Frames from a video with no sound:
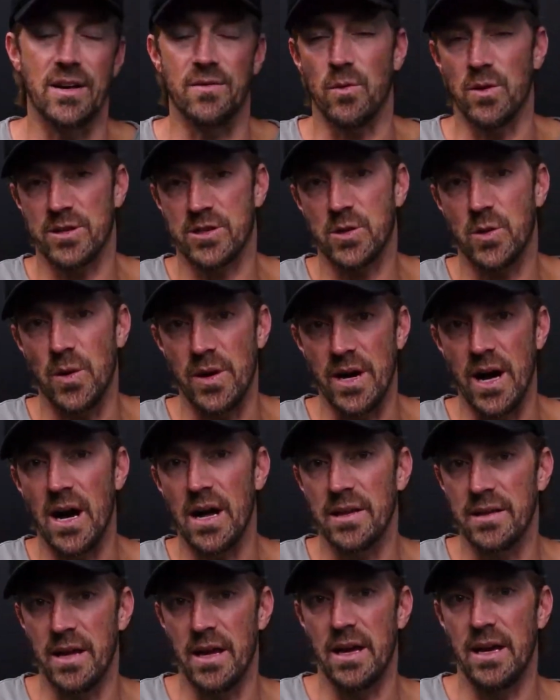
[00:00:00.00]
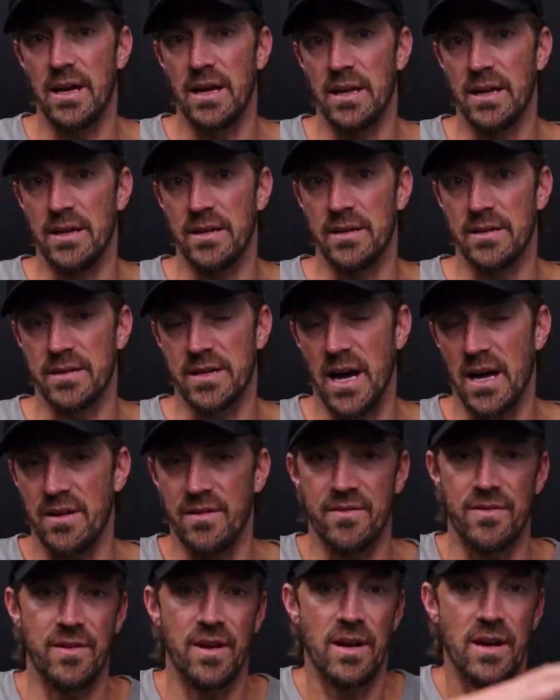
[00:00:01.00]
of what's going on and kind
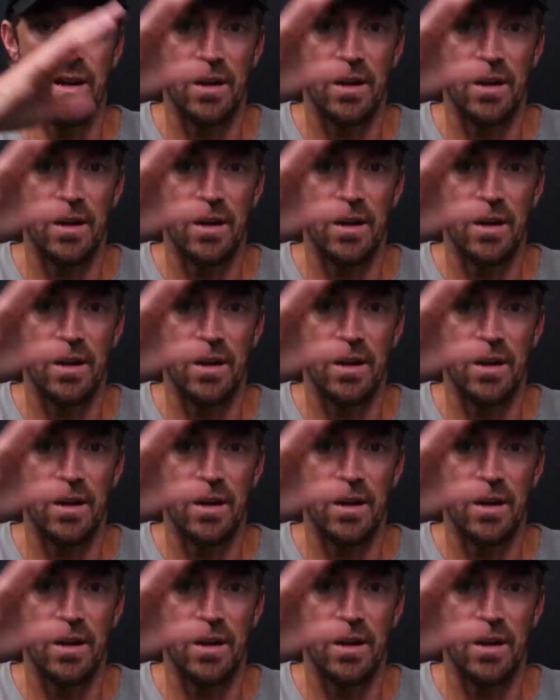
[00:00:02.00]
of